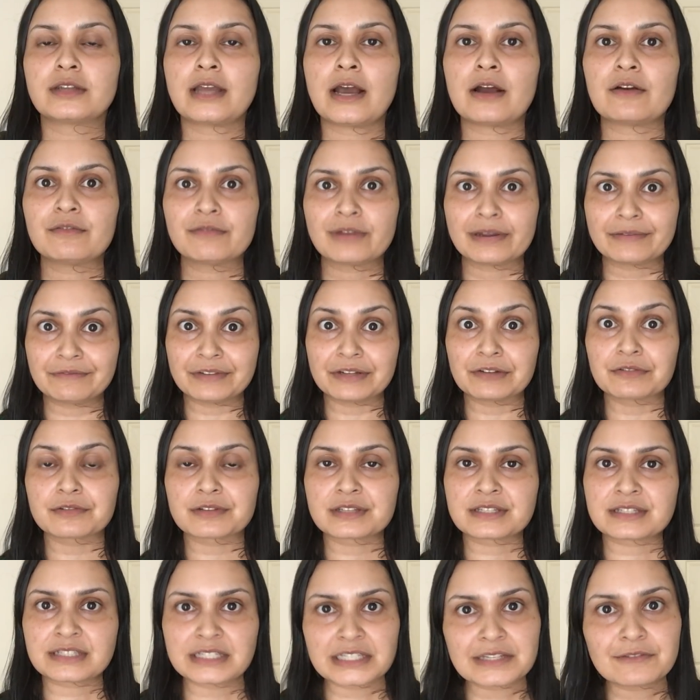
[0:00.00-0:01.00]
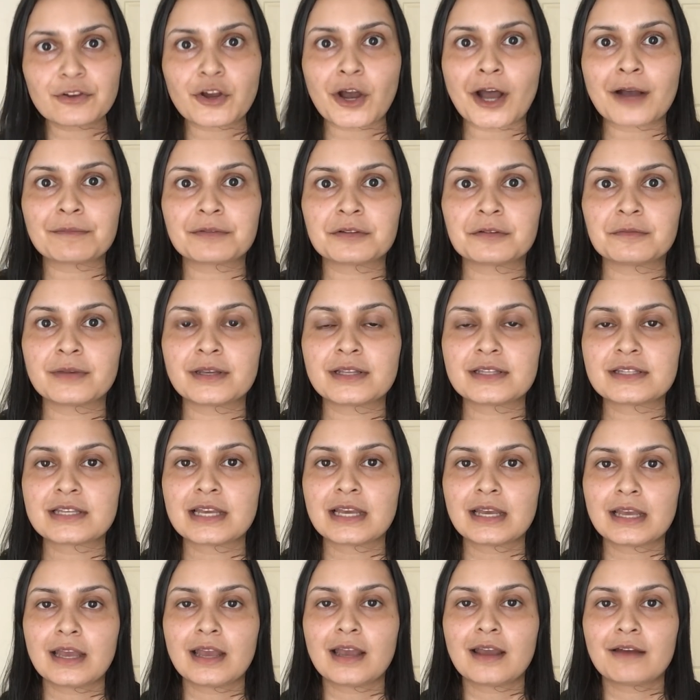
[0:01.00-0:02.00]
Now, when we receive compliments,
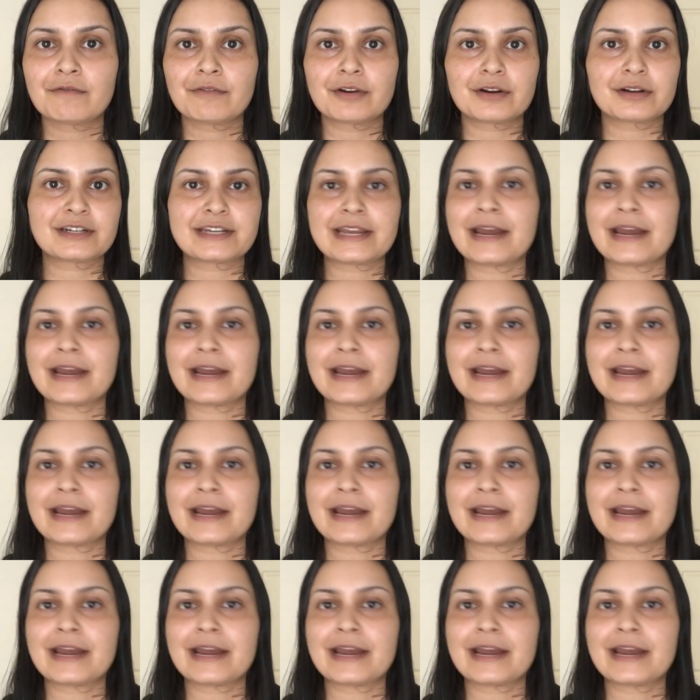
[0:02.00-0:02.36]
we're